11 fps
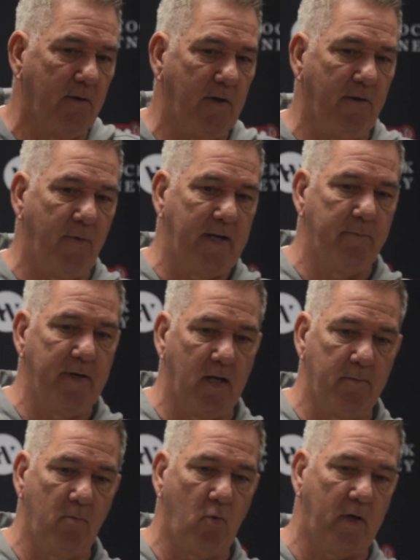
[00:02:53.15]
if we could be a
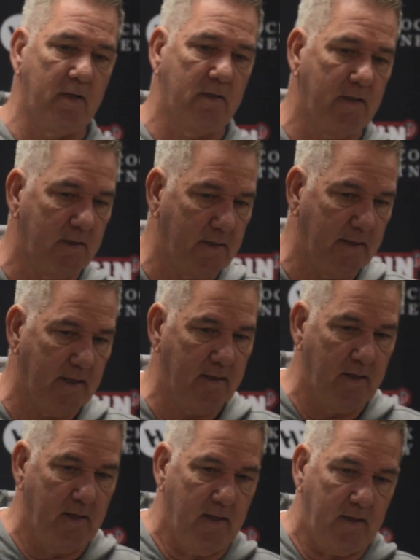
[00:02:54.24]
little bit more consistent
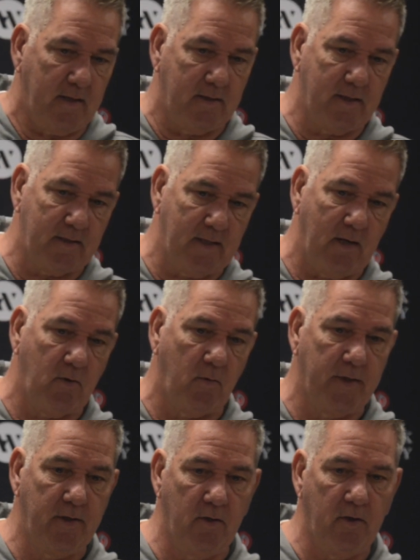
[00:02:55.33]
at what
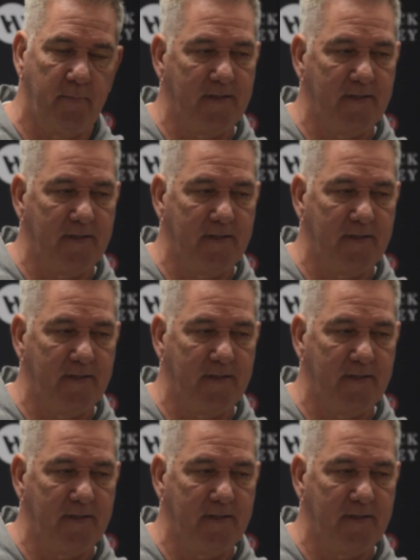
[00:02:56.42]
we're doing.